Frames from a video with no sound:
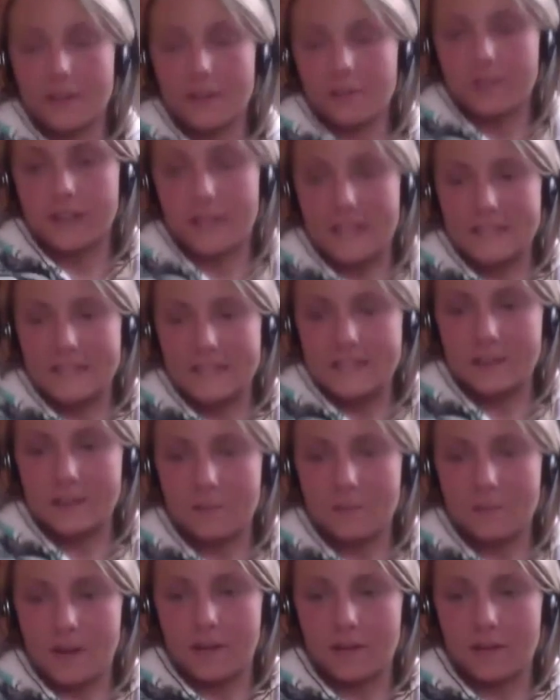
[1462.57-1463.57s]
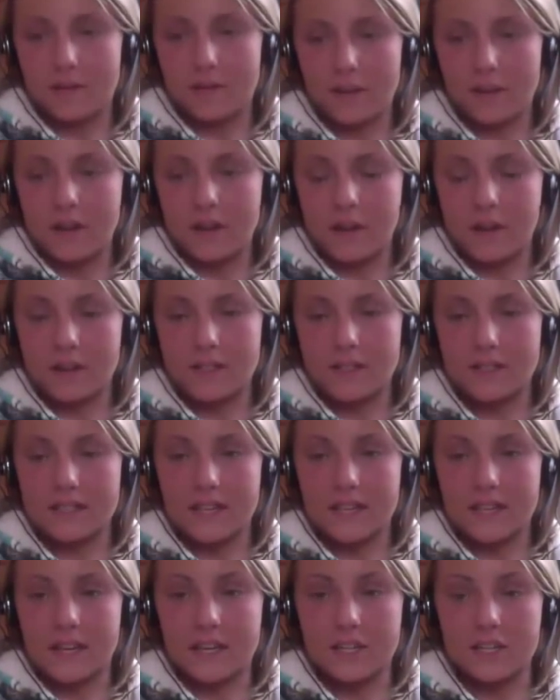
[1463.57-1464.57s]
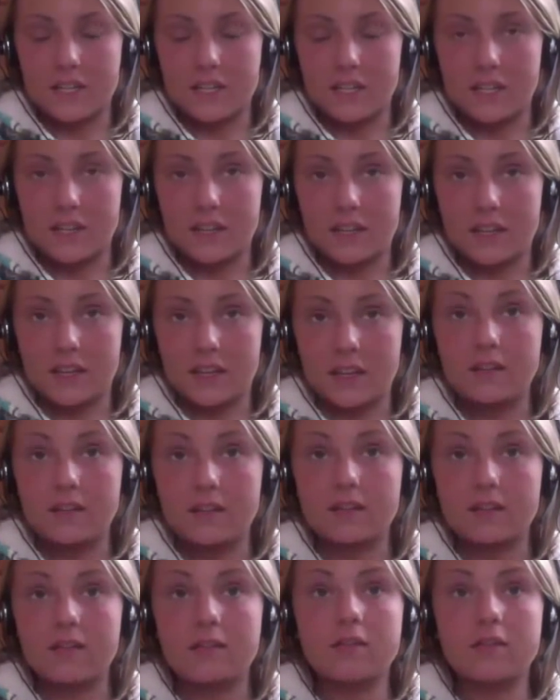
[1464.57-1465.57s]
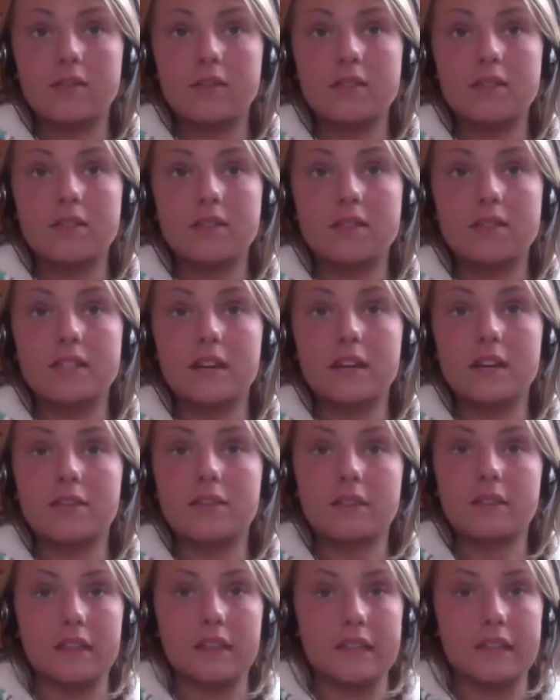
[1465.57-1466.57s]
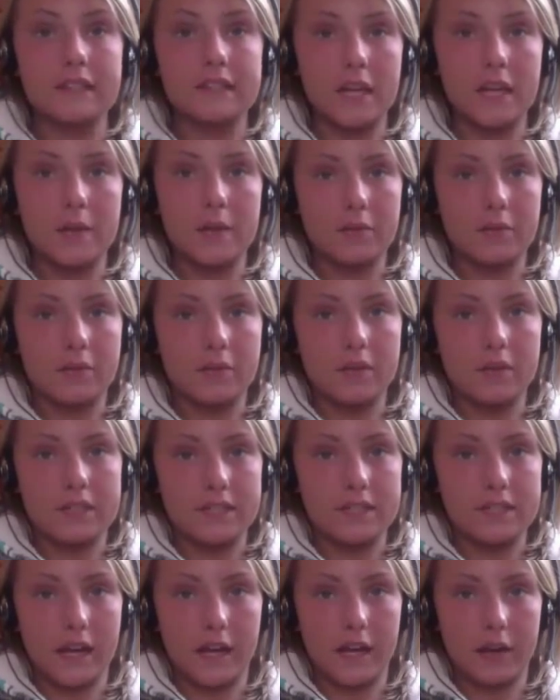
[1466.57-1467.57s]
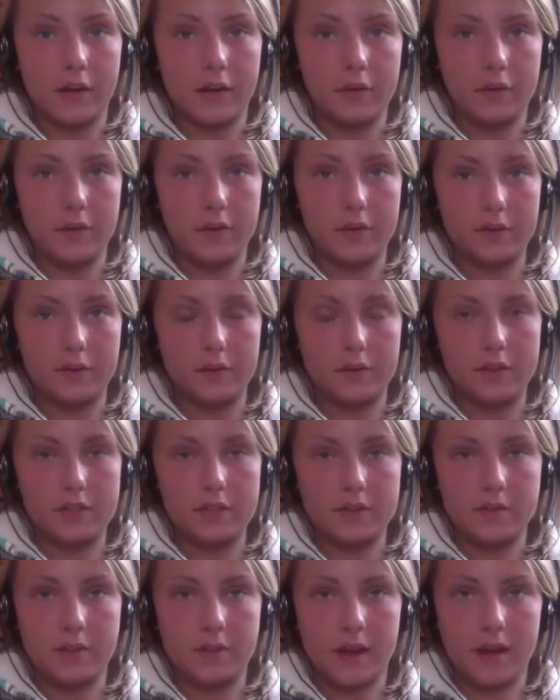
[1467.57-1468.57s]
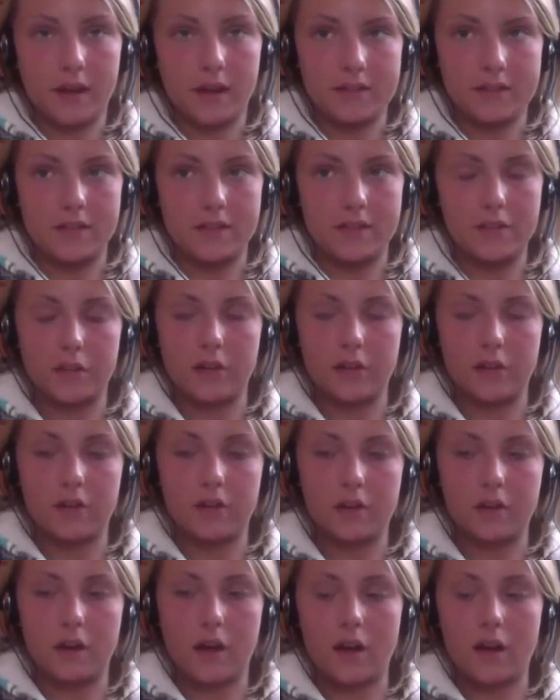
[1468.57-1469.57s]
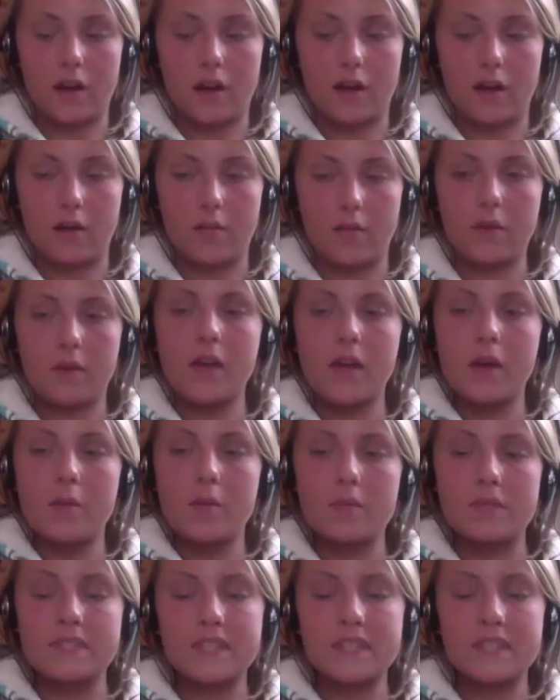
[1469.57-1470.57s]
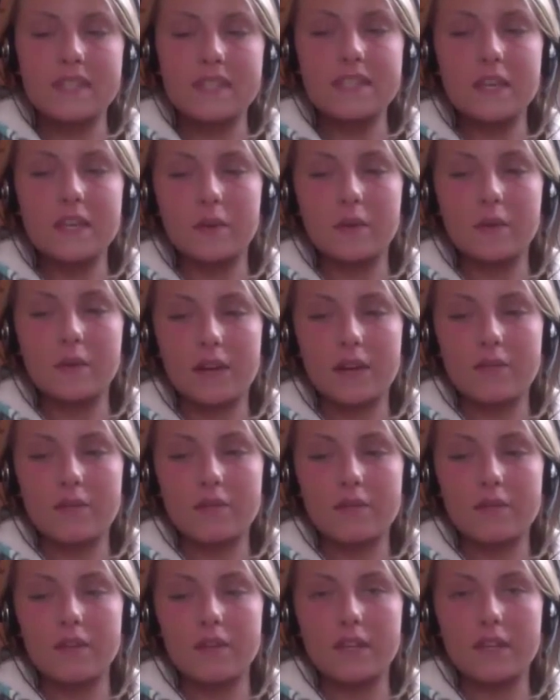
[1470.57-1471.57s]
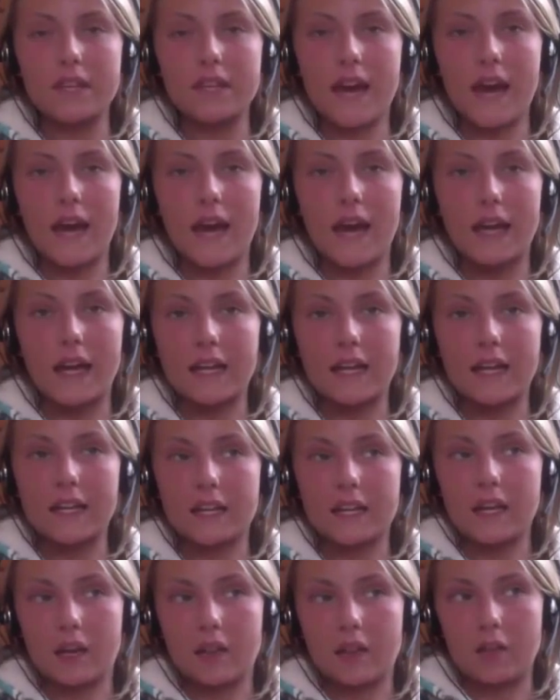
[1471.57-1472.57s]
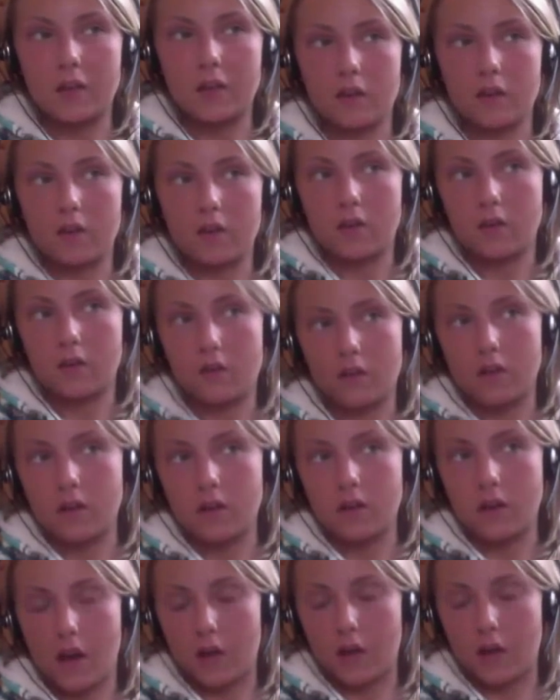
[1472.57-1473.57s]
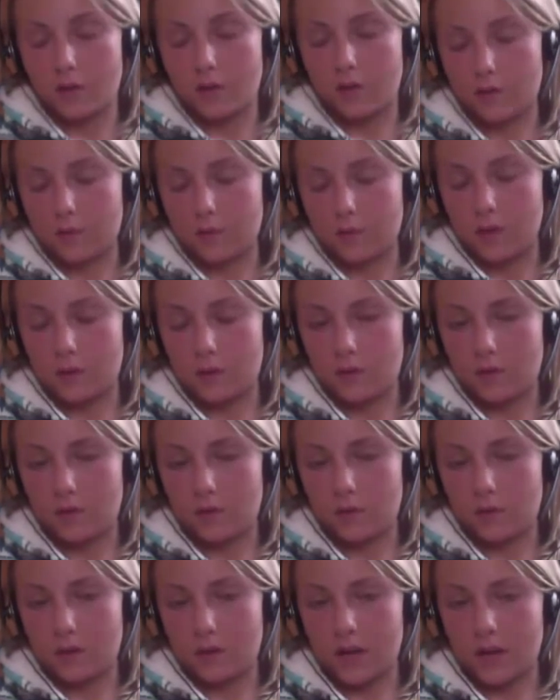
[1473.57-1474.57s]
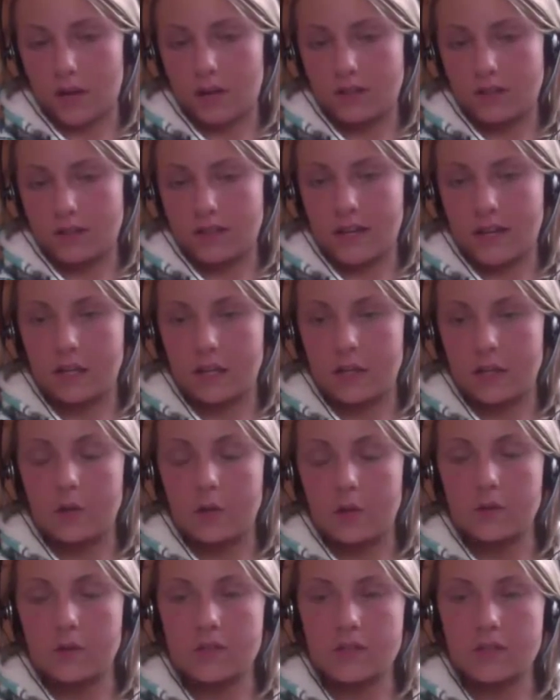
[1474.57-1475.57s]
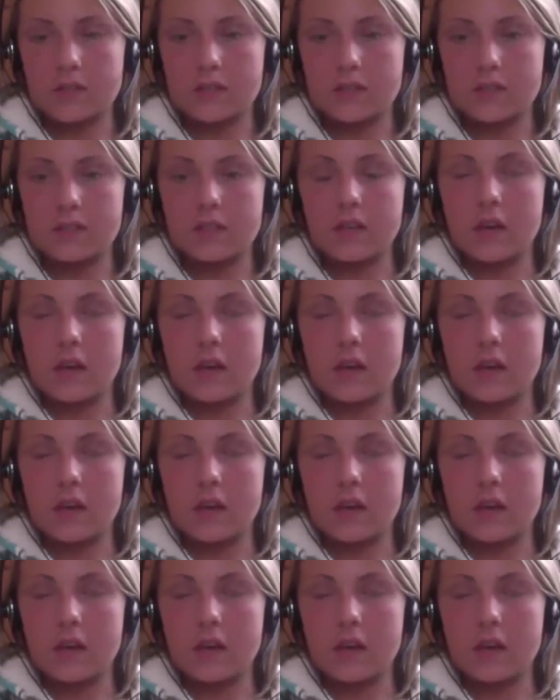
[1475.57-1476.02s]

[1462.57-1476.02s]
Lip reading: Vanessa, my Raynaud's is actually definitely tapering down this past year. Besides that, we never really had any other autoimmune diagnosis.